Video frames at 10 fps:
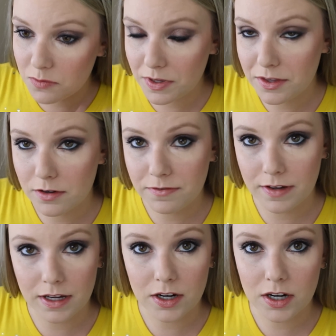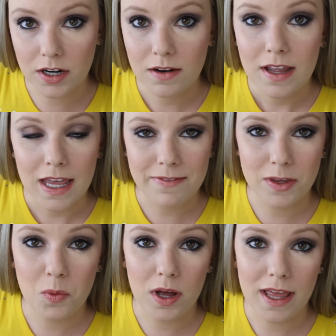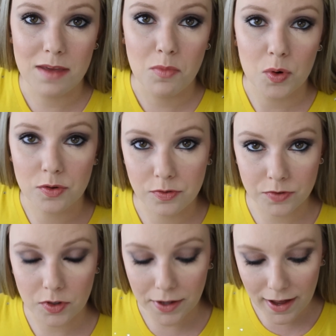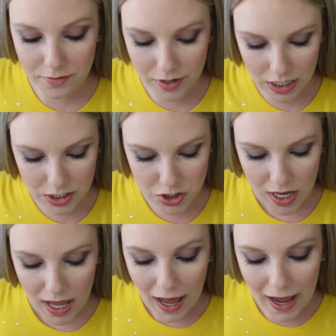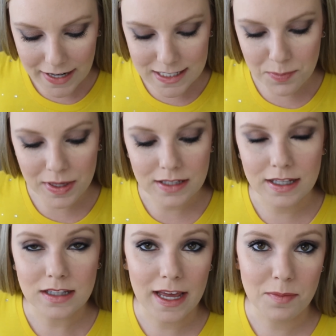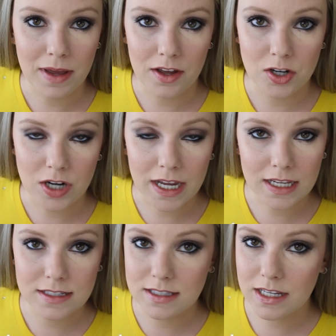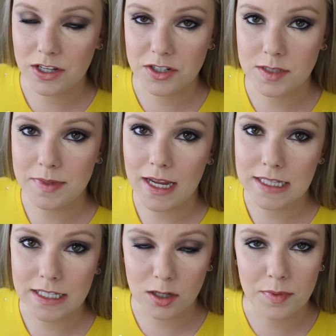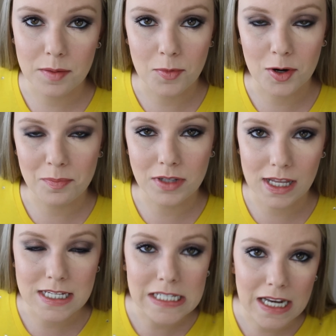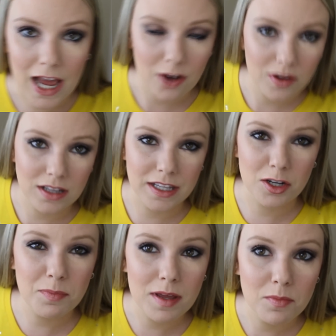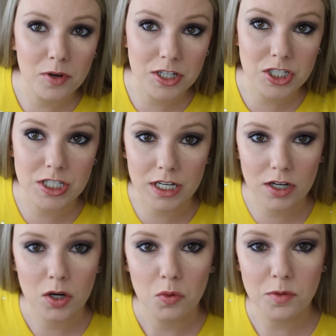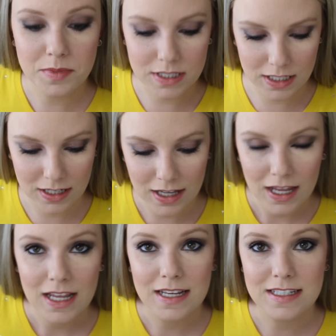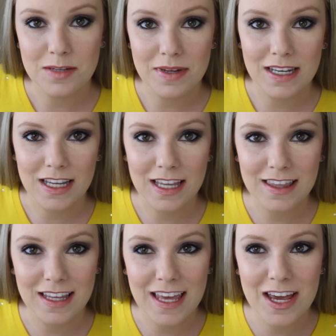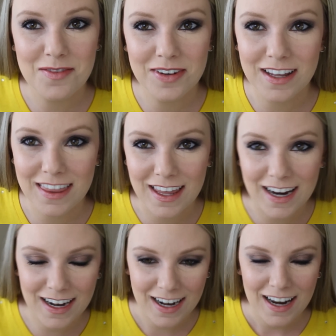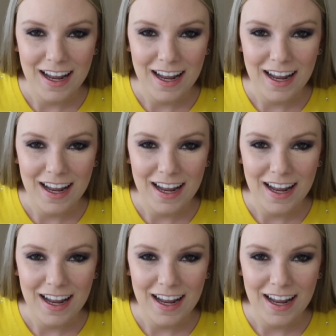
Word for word: in with your finger if you want a more full coverage. I typically like my under eye concealer to be a little bit more blended out, a little bit more sheer. Whoopsie, didn't mean to kick the camera there.